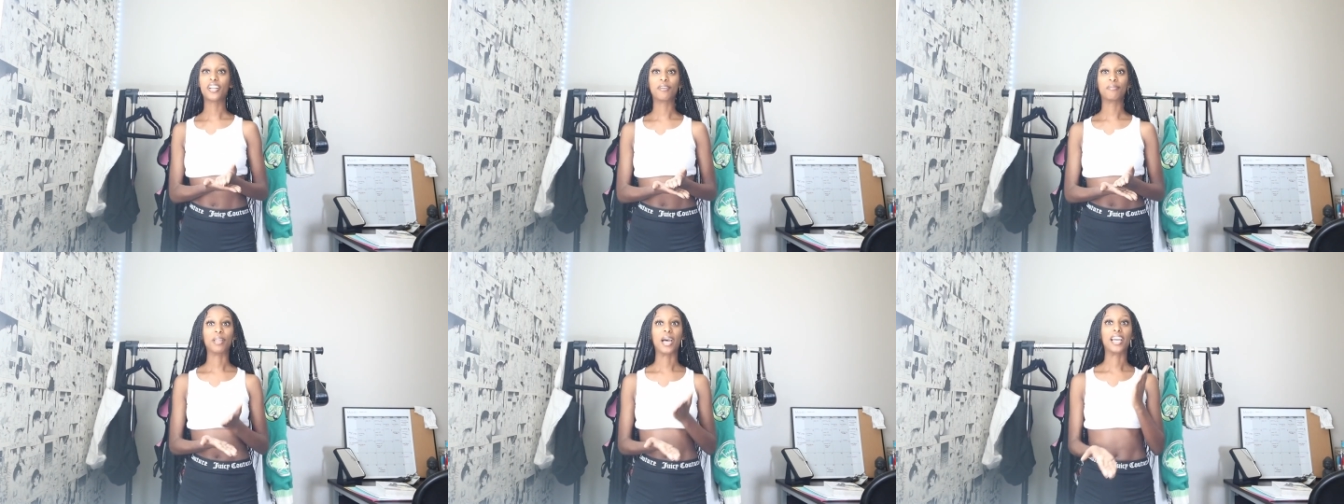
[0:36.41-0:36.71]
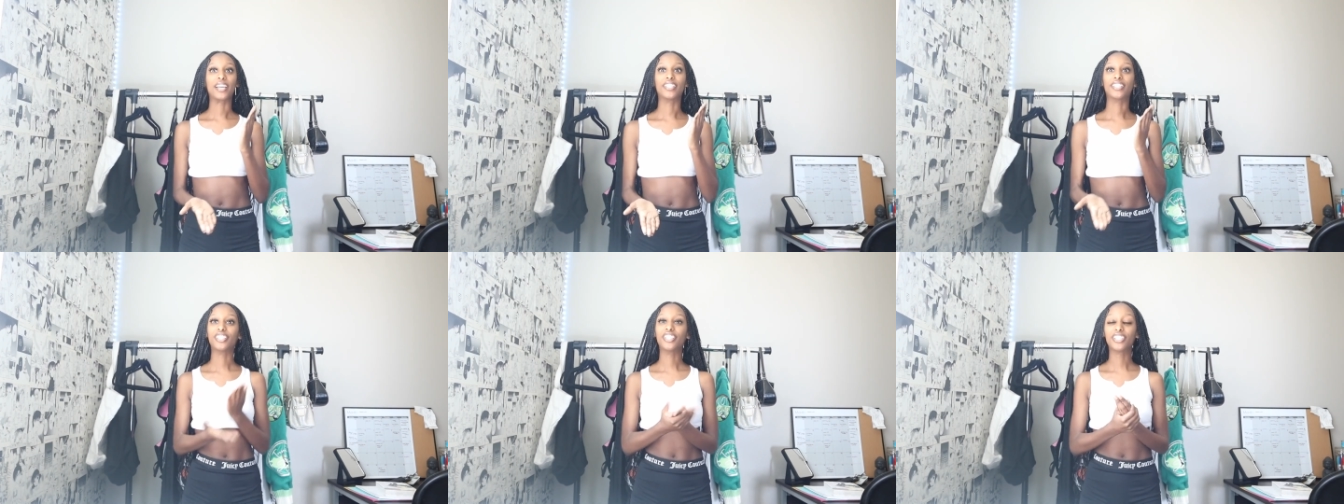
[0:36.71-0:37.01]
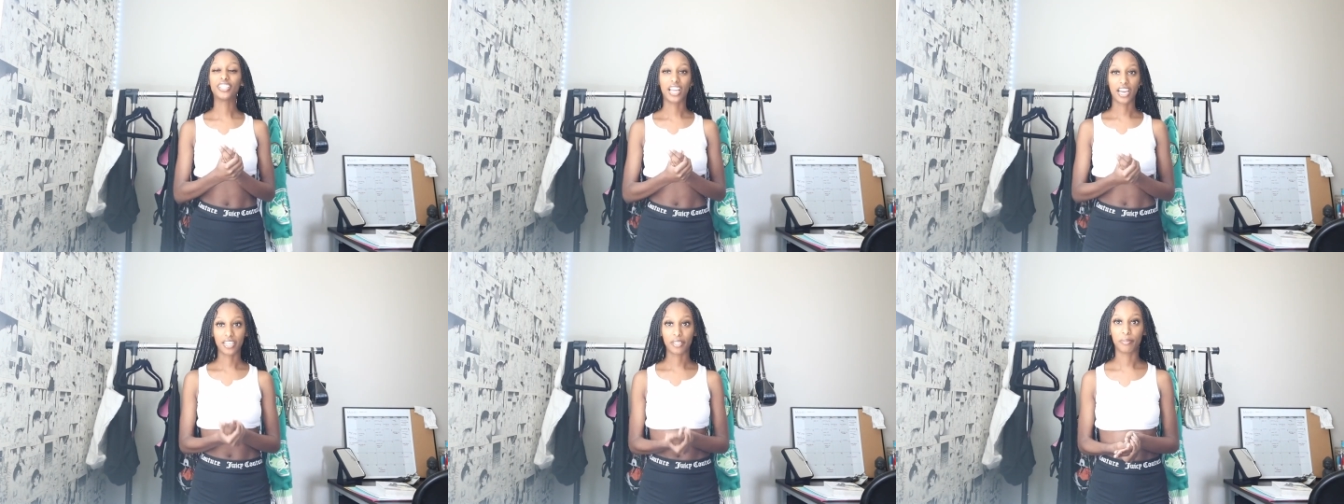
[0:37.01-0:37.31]
up like
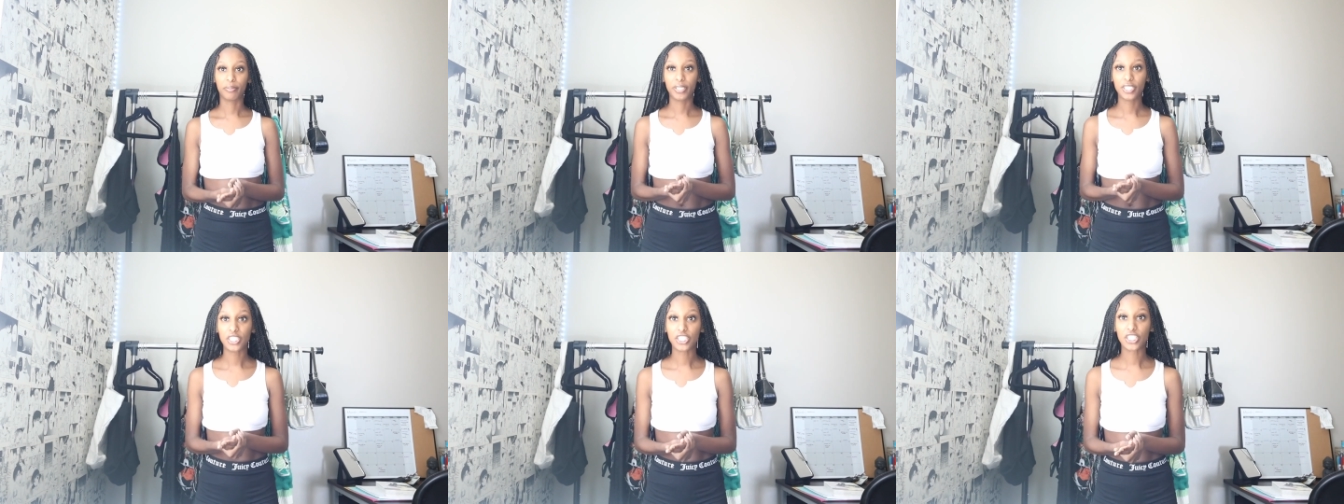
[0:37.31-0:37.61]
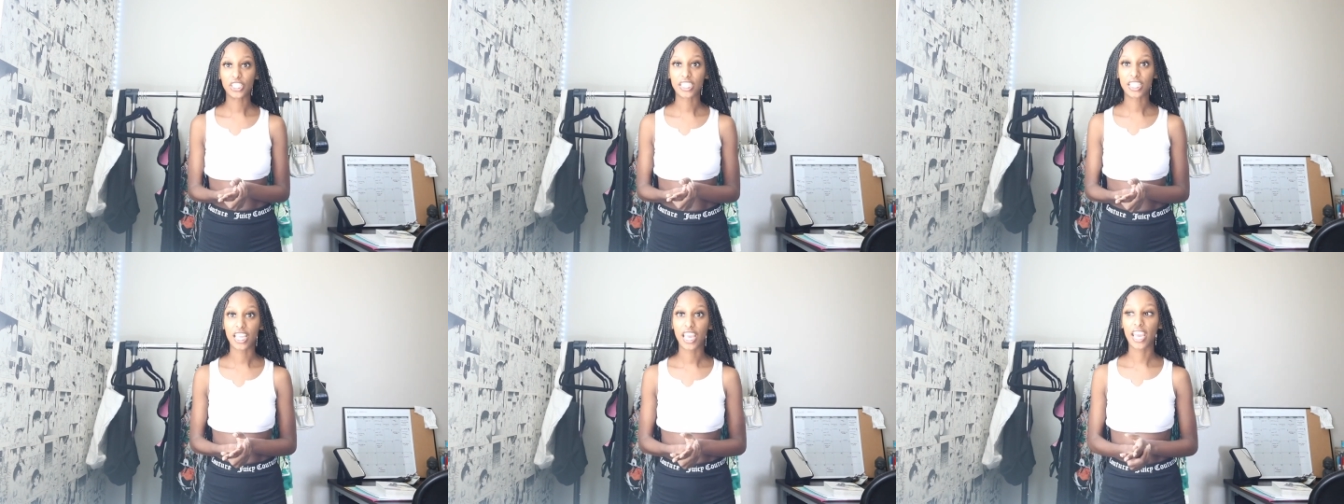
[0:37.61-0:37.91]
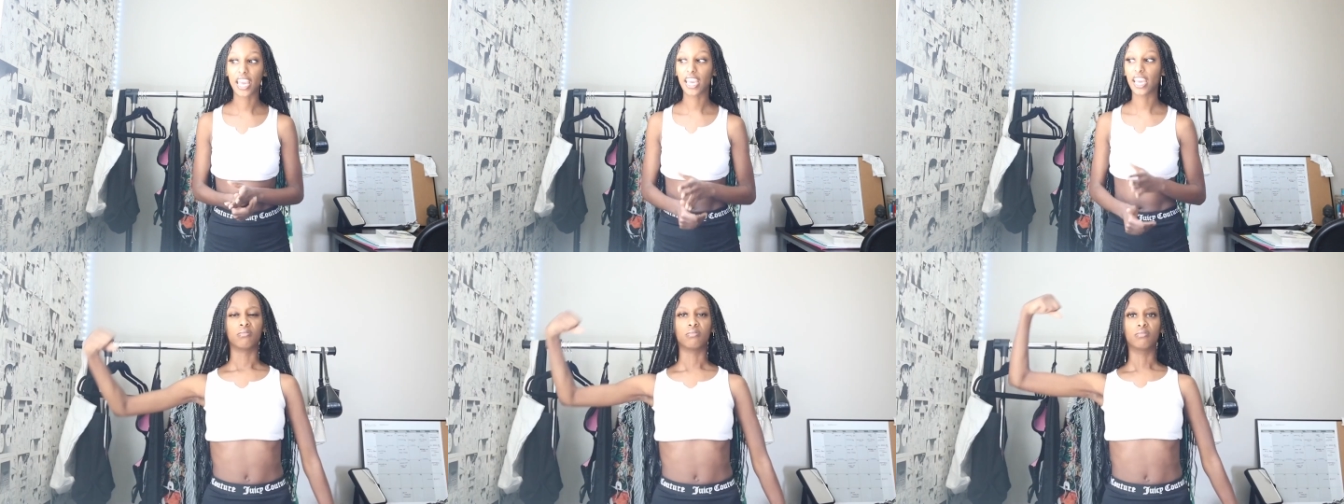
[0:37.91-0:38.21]
look like the Pinterest
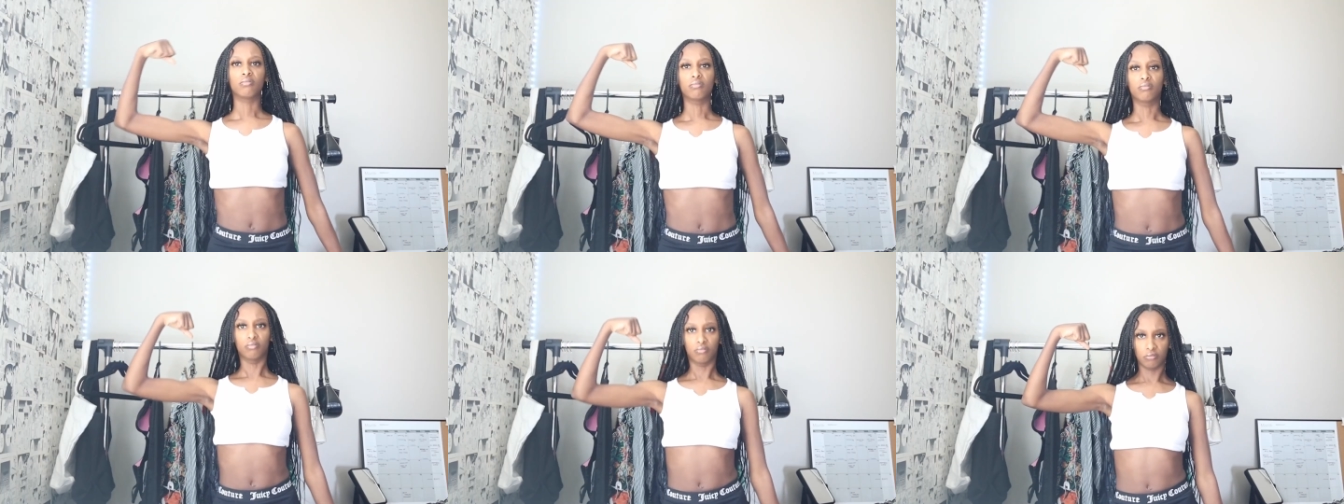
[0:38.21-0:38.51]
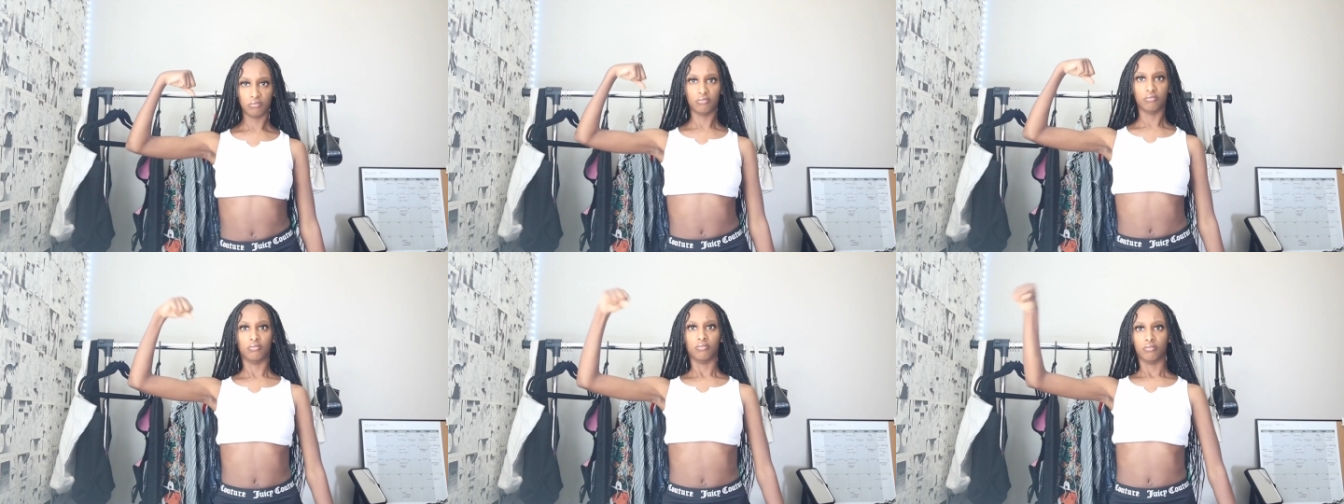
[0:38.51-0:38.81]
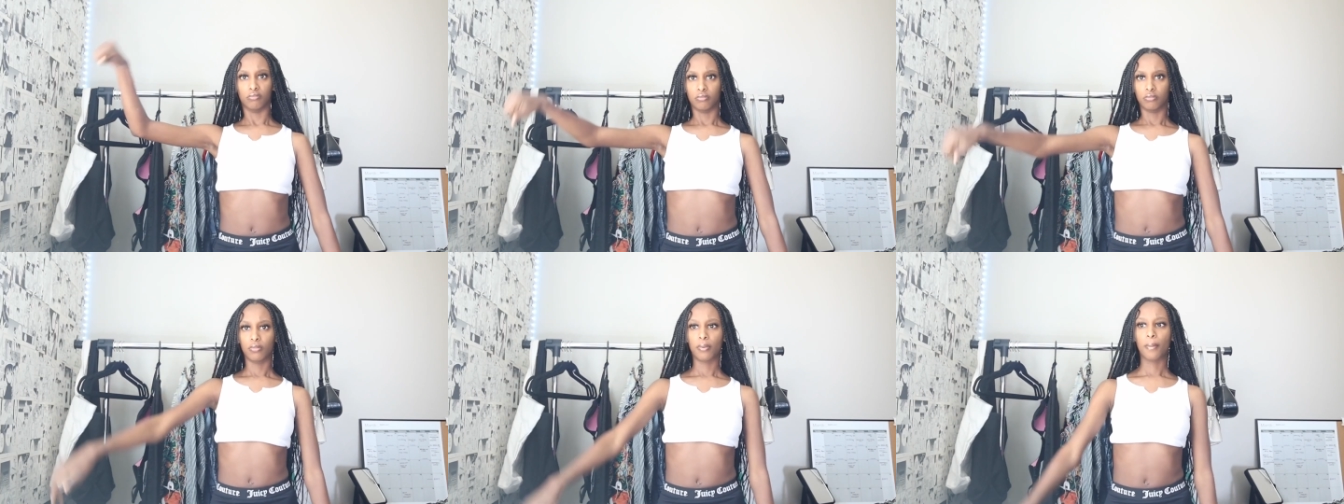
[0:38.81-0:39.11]
thing. Mm.